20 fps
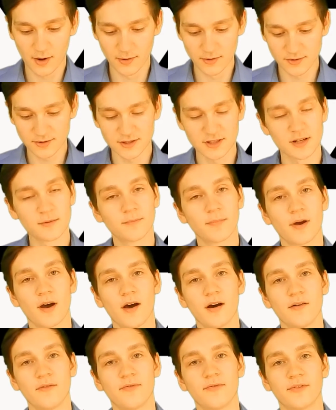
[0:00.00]
ownership
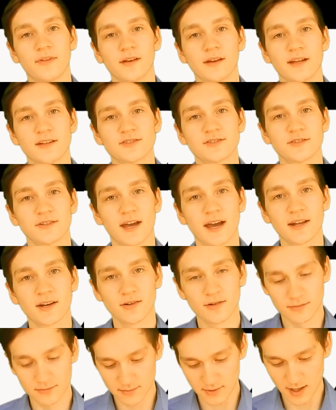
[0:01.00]
of the Ledger
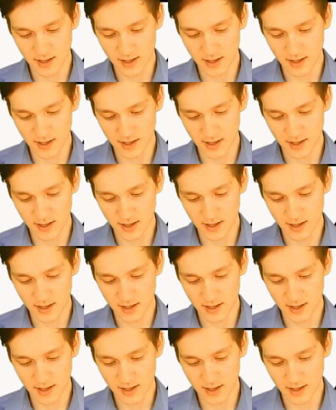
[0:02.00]
Nano